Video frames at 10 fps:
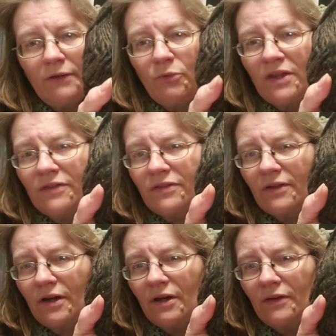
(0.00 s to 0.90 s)
with
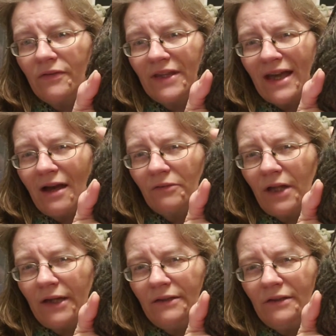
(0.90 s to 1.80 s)
the
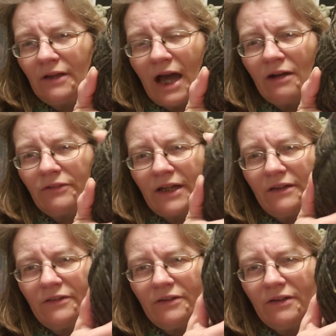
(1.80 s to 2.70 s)

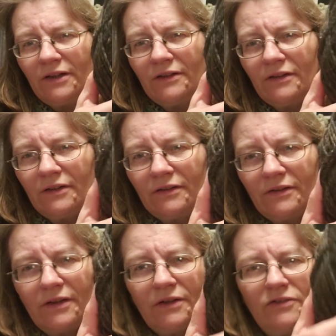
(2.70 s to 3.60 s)
Outlander
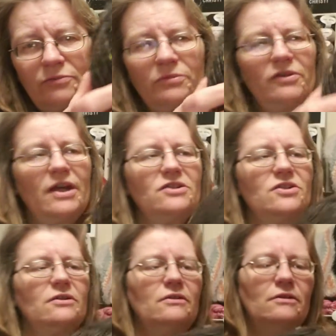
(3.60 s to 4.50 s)

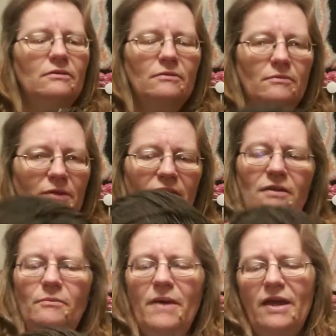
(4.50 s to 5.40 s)
inspiration
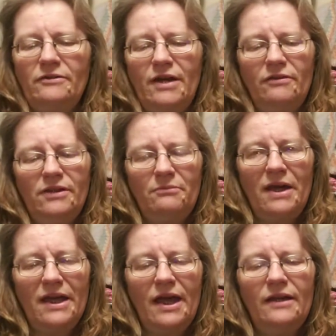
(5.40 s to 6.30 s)
in the background in
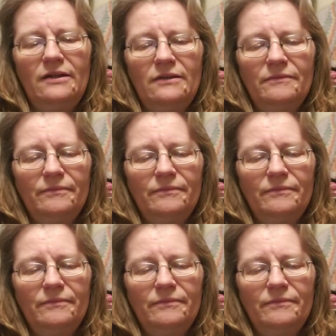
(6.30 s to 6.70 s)
my head.